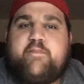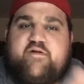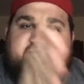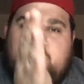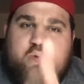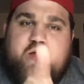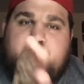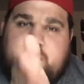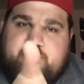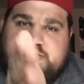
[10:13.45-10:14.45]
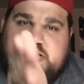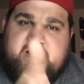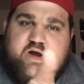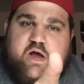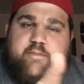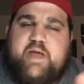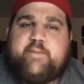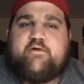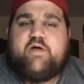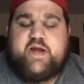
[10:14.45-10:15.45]
But for what we're presented on
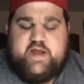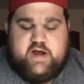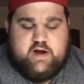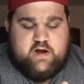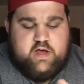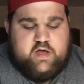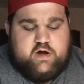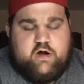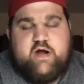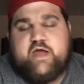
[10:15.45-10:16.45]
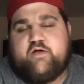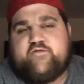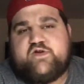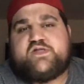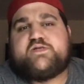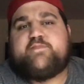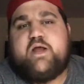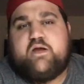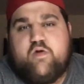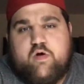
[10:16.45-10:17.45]
paper right here, Kurt Angle versus
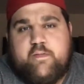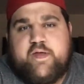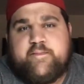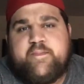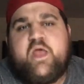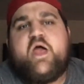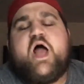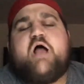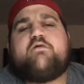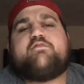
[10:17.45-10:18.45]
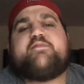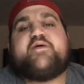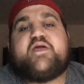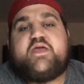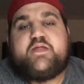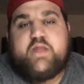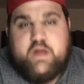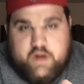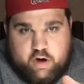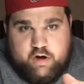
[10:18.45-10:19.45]
Baron Corbin, I will be picking
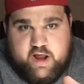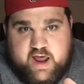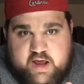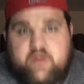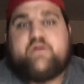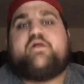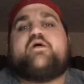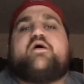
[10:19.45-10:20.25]
Kurt Angle.